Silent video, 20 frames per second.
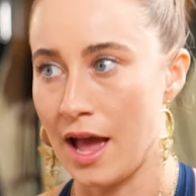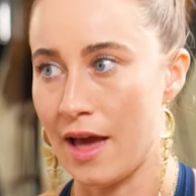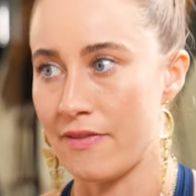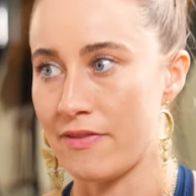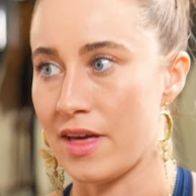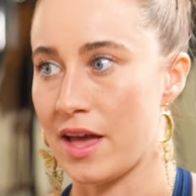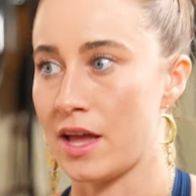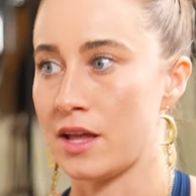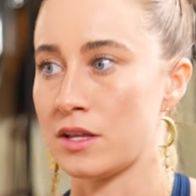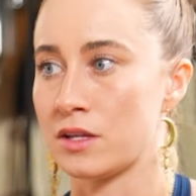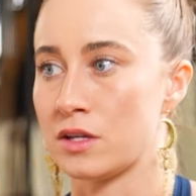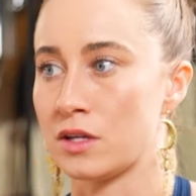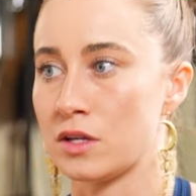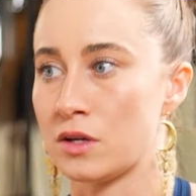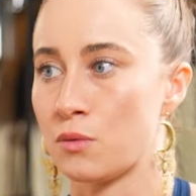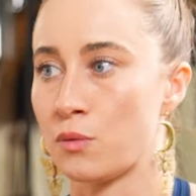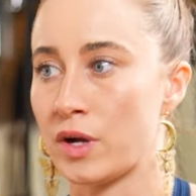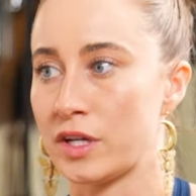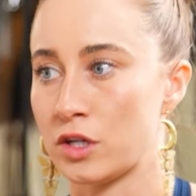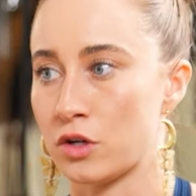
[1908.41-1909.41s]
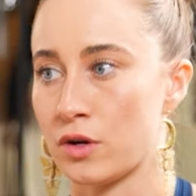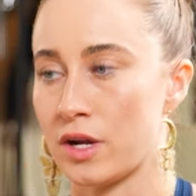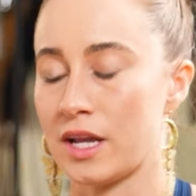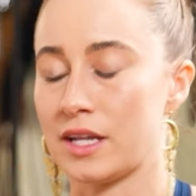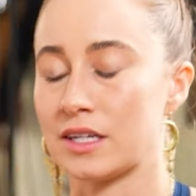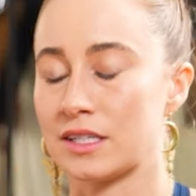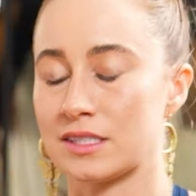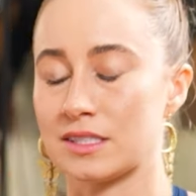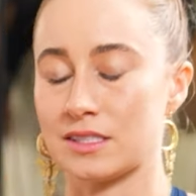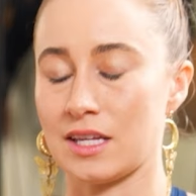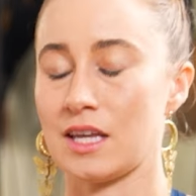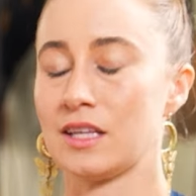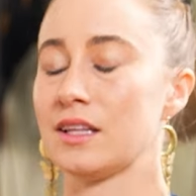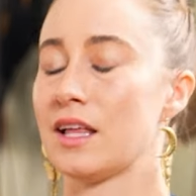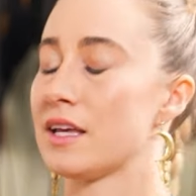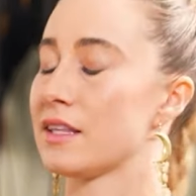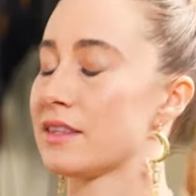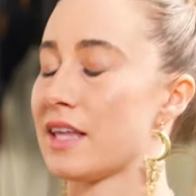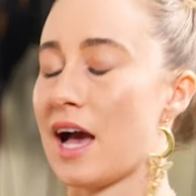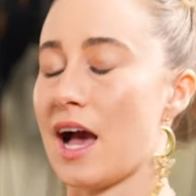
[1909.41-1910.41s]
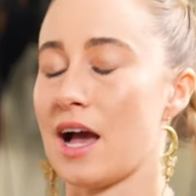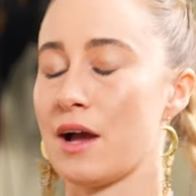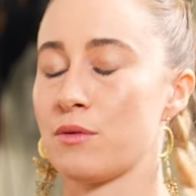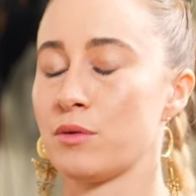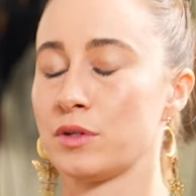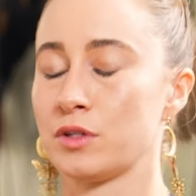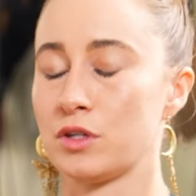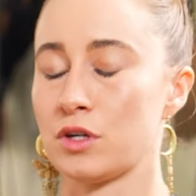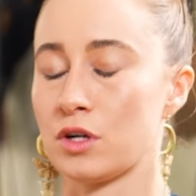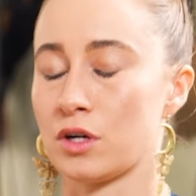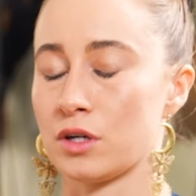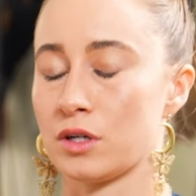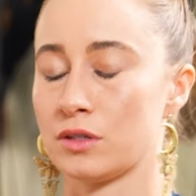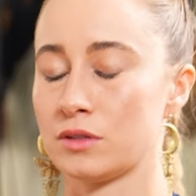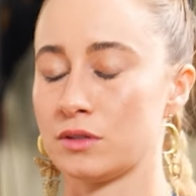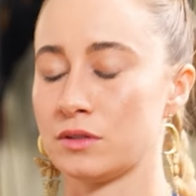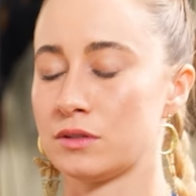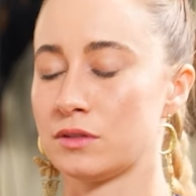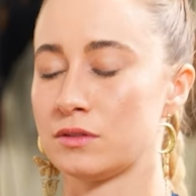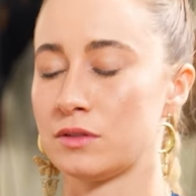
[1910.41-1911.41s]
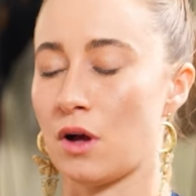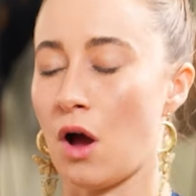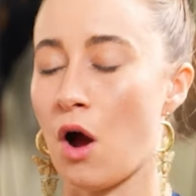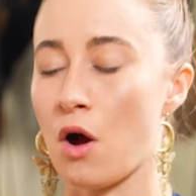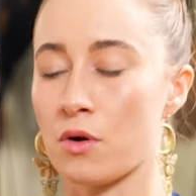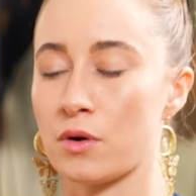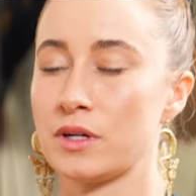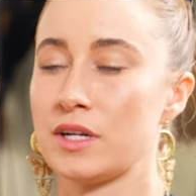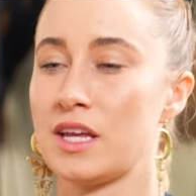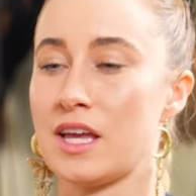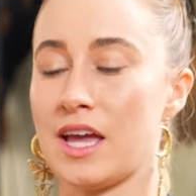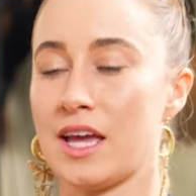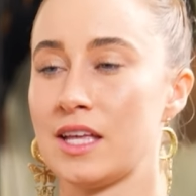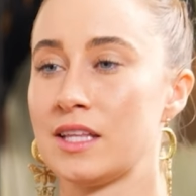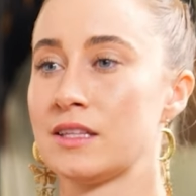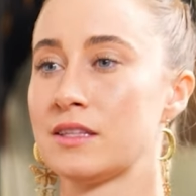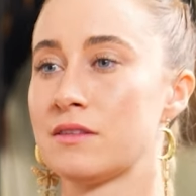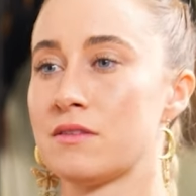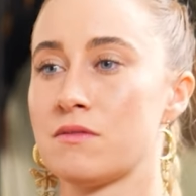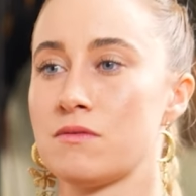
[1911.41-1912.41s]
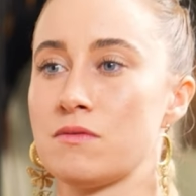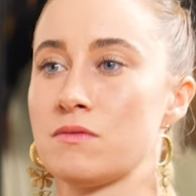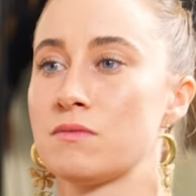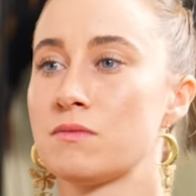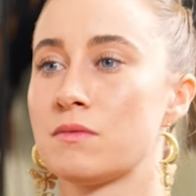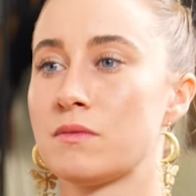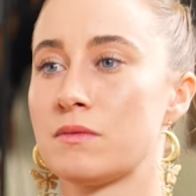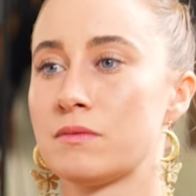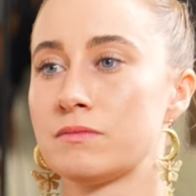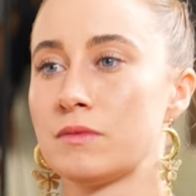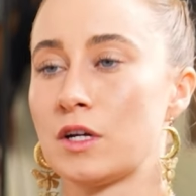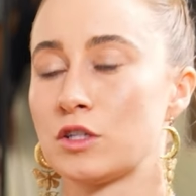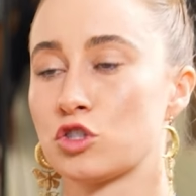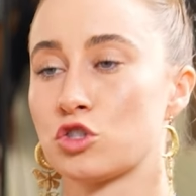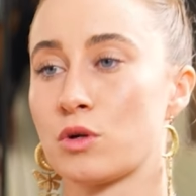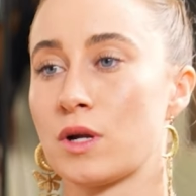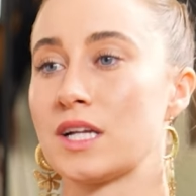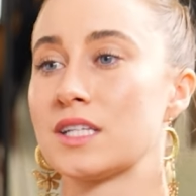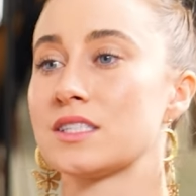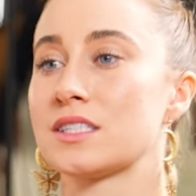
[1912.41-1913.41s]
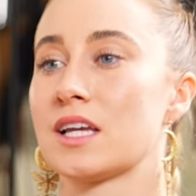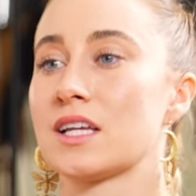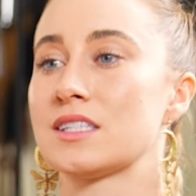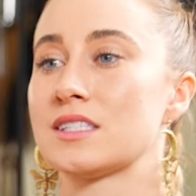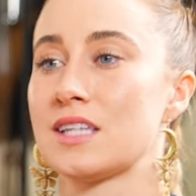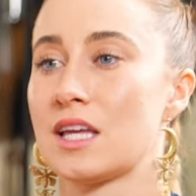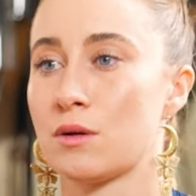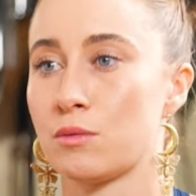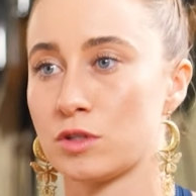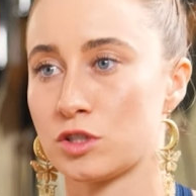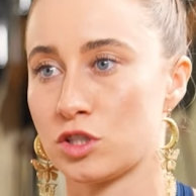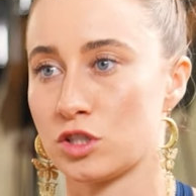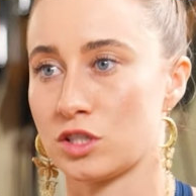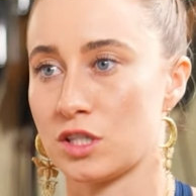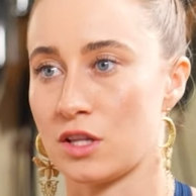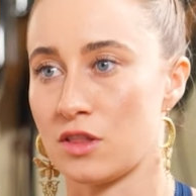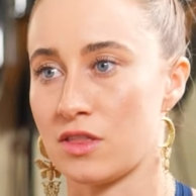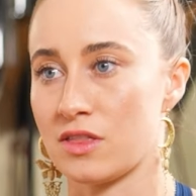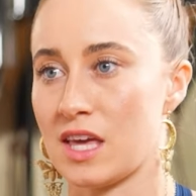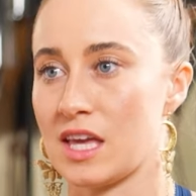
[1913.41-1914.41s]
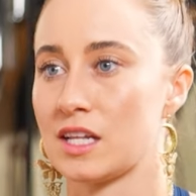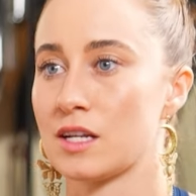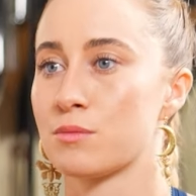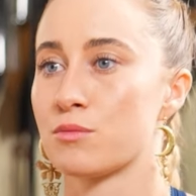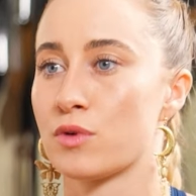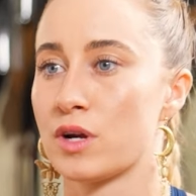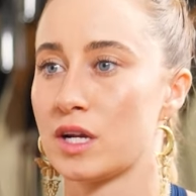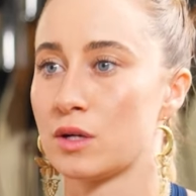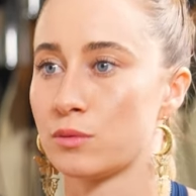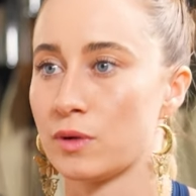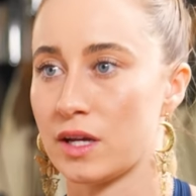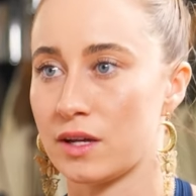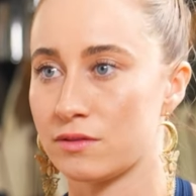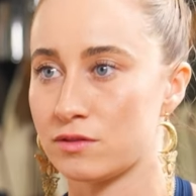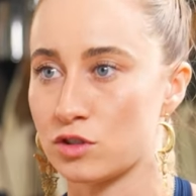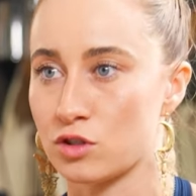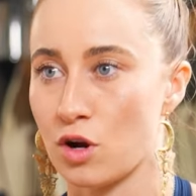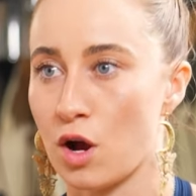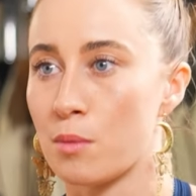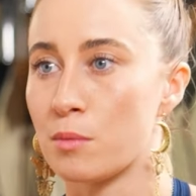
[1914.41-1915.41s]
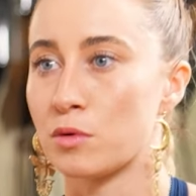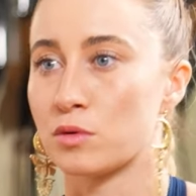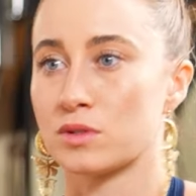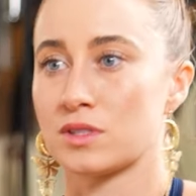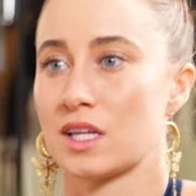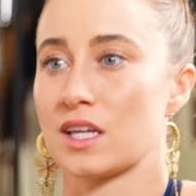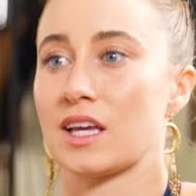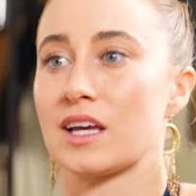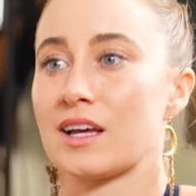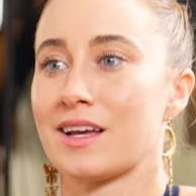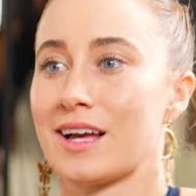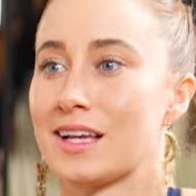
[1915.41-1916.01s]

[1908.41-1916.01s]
And then when you're in a state like that, when you're already in a trance-like state, which is in theta brainwaves, you're almost like